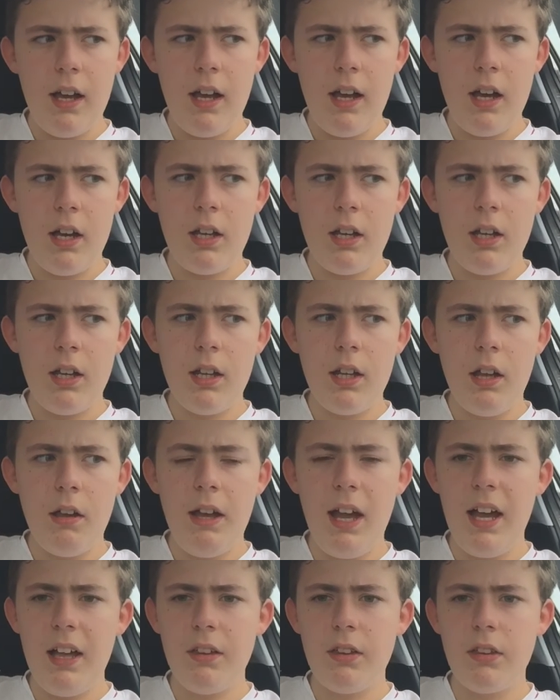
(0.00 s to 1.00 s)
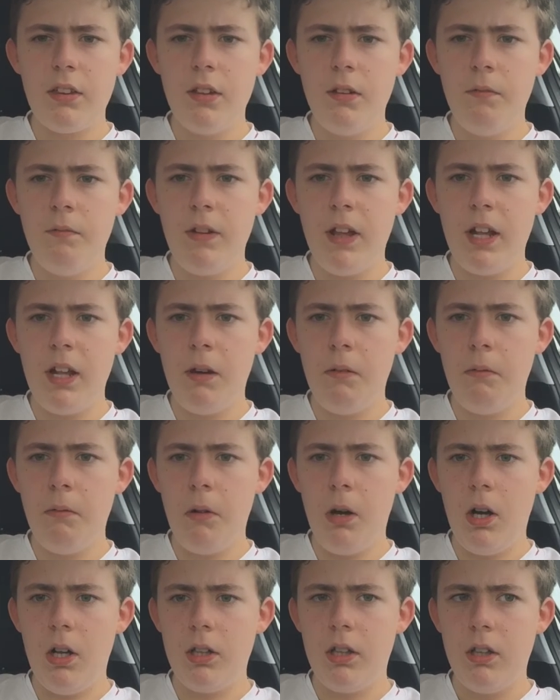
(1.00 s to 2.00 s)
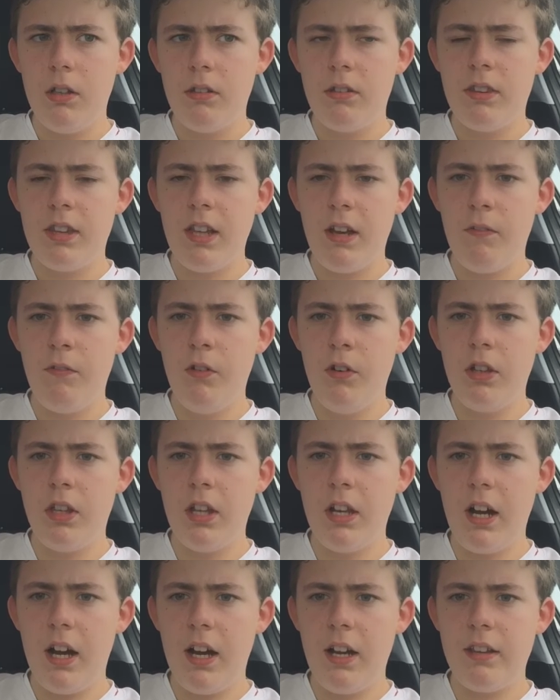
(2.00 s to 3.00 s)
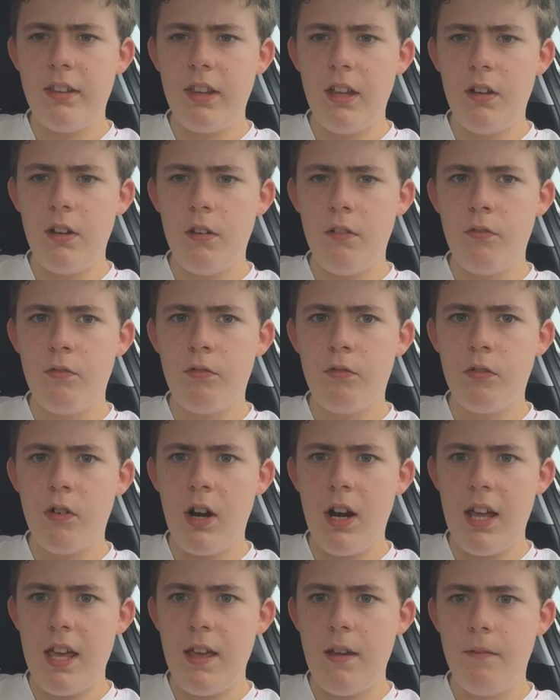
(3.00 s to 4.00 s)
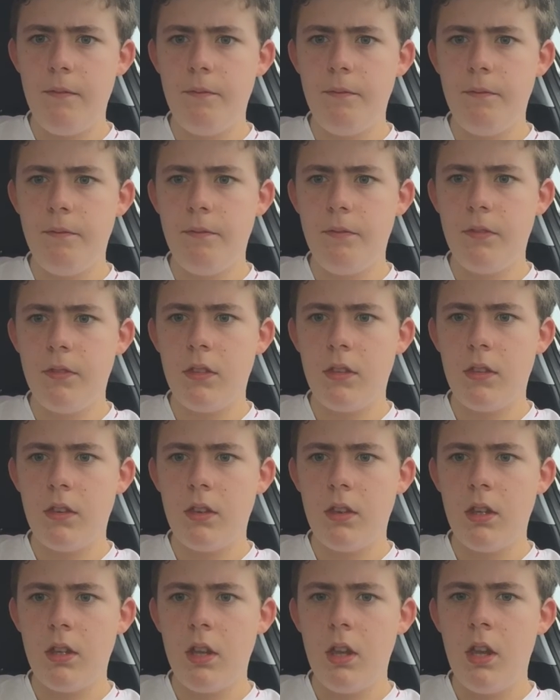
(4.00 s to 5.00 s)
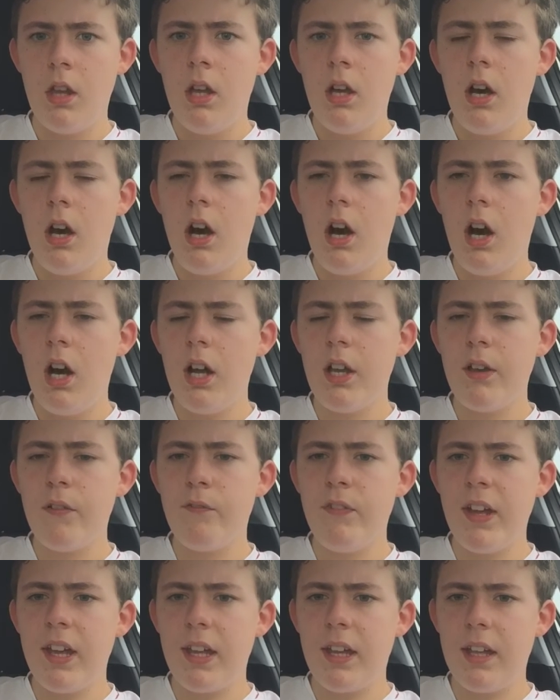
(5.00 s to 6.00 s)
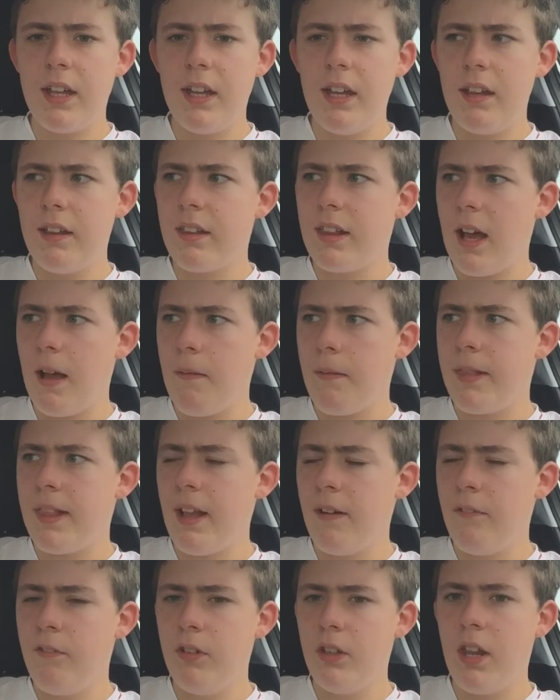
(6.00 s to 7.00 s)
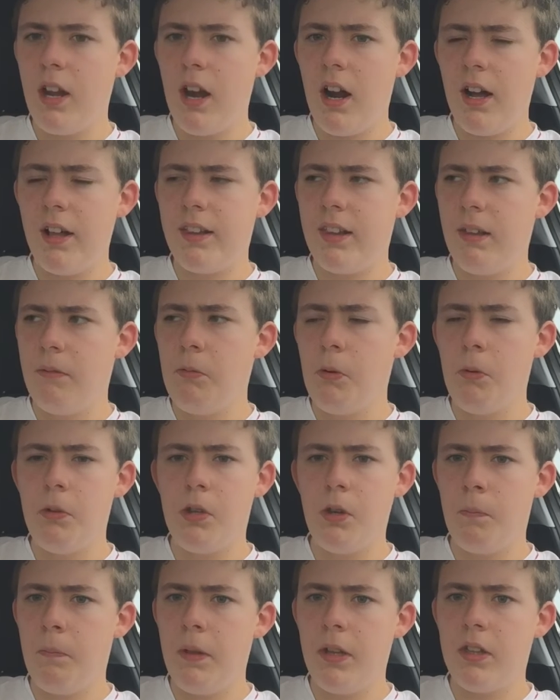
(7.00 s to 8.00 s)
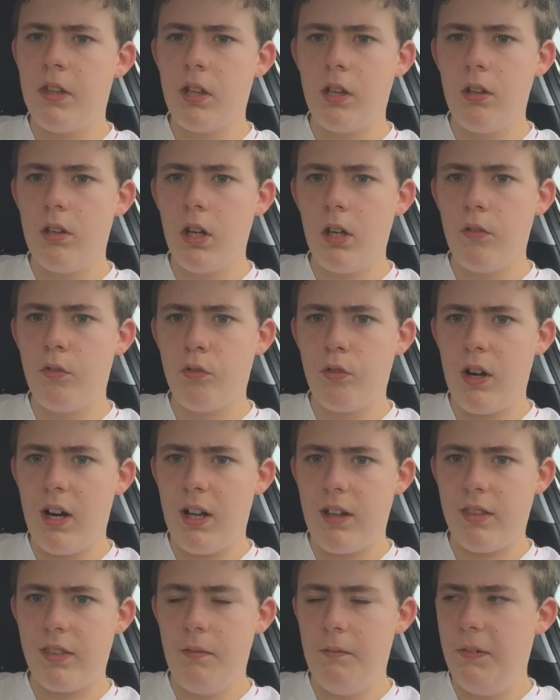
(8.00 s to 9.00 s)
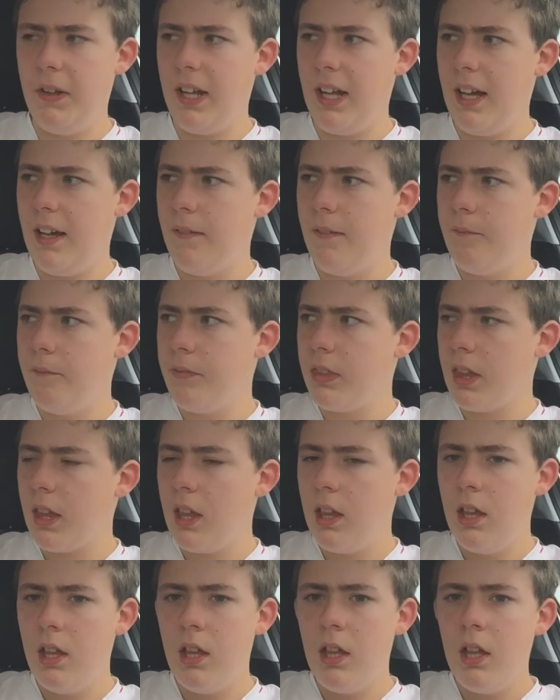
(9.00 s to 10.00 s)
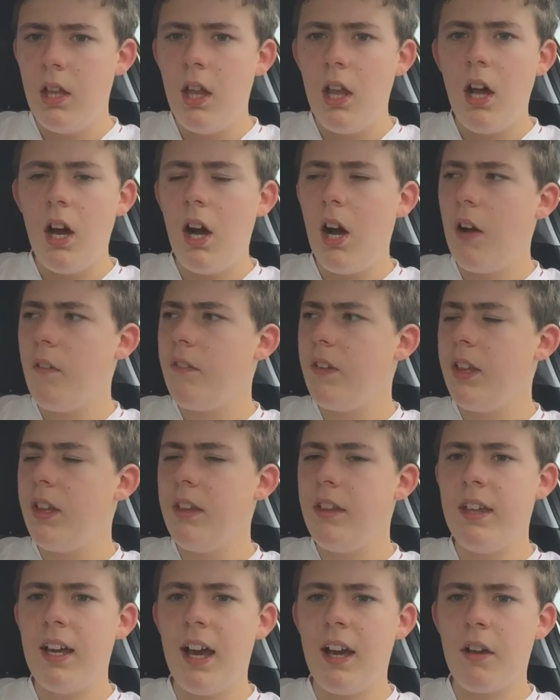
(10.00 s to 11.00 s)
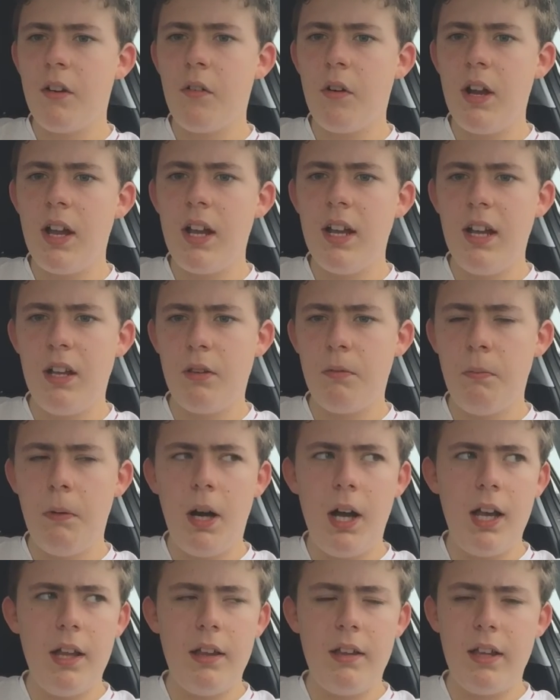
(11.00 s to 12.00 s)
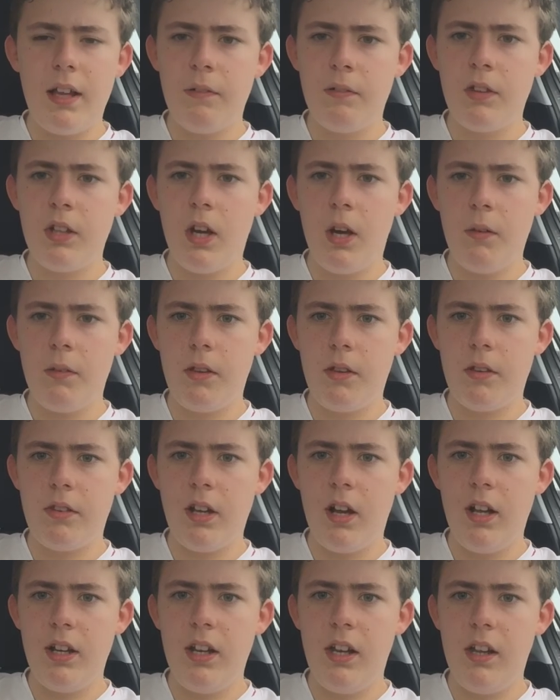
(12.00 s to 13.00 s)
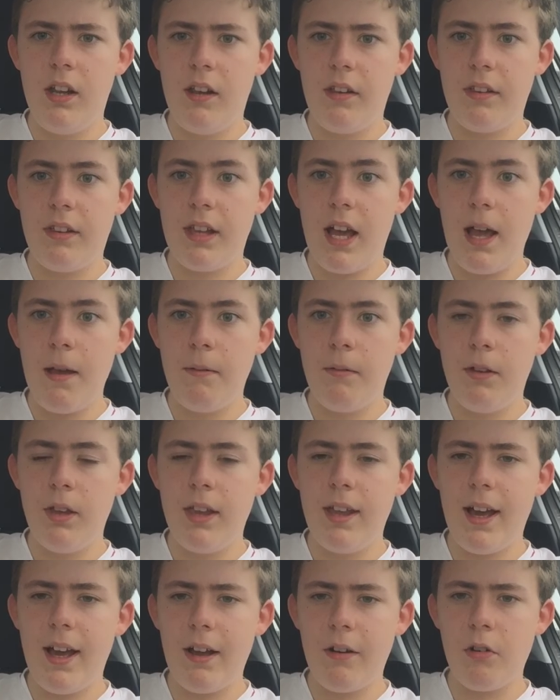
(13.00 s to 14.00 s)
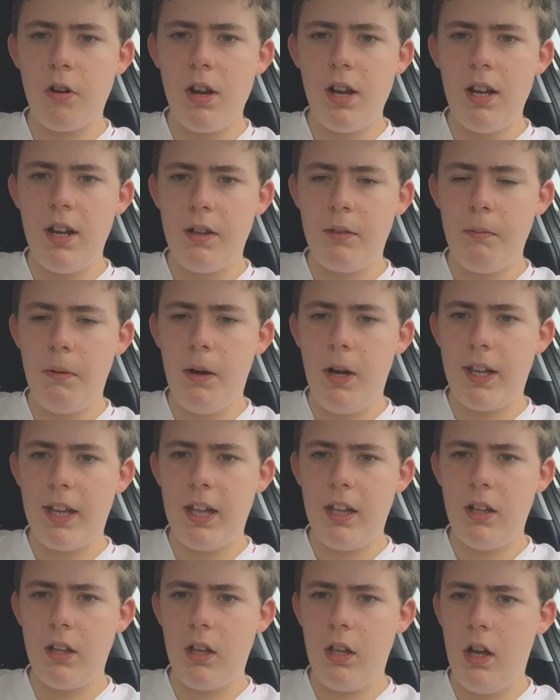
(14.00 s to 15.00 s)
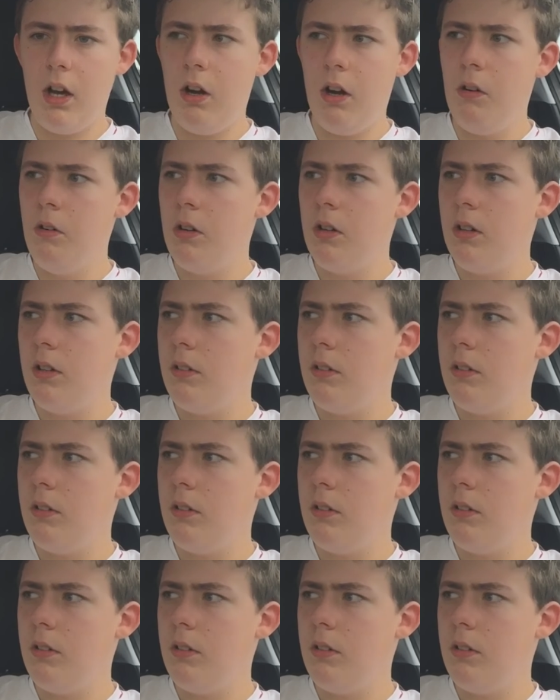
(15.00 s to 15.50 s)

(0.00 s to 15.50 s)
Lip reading: Aston Villa 1, Sheffield United 3. I just think in this game, Sheffield United will just be too good for Aston Villa. I think Jack Grealish might have time to sign in this game. I think Jack Grealish might get the goal.